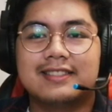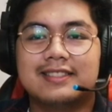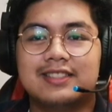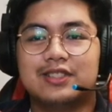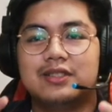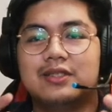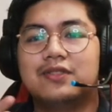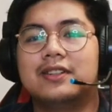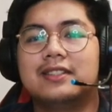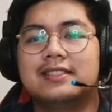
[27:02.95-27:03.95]
your
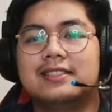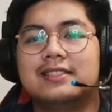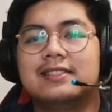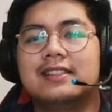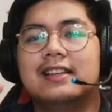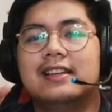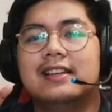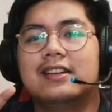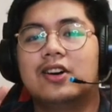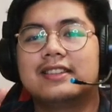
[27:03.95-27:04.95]
first
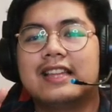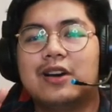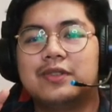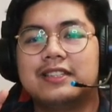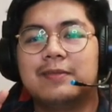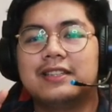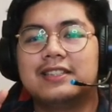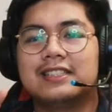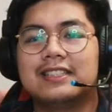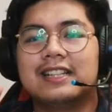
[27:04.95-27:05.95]
contact with the
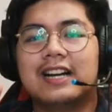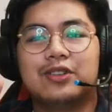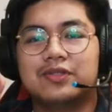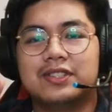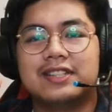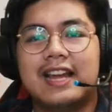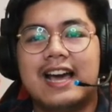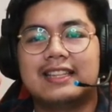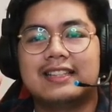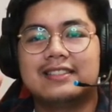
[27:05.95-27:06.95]
material how you first
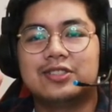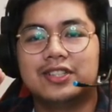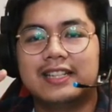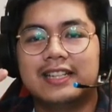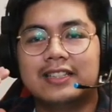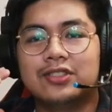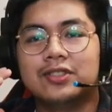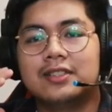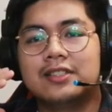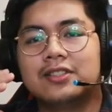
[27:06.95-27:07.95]
reacted so you're taking into
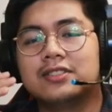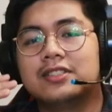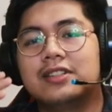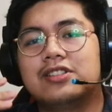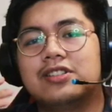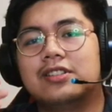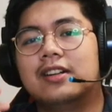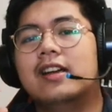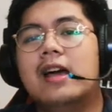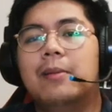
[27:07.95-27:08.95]
consideration your
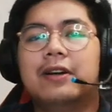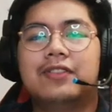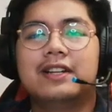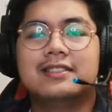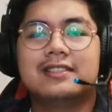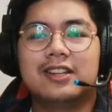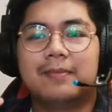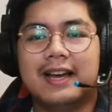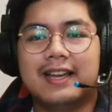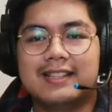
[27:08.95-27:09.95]
preferences your
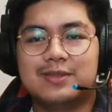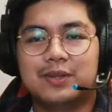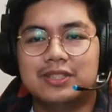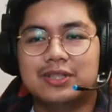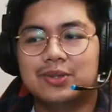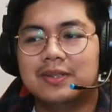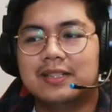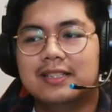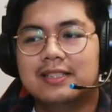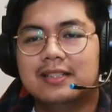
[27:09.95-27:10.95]
bias when you
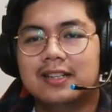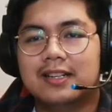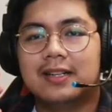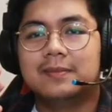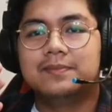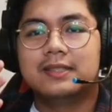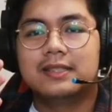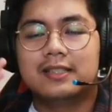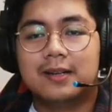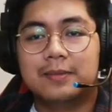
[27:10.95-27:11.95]
uh,
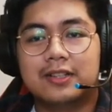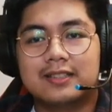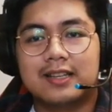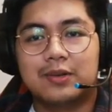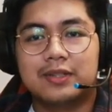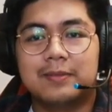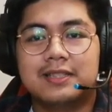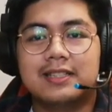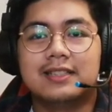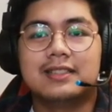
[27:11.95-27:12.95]
come in contact with the
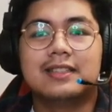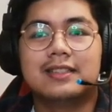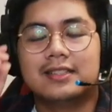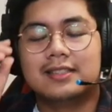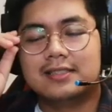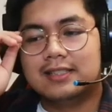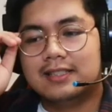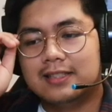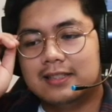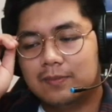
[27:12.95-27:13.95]
material then there's the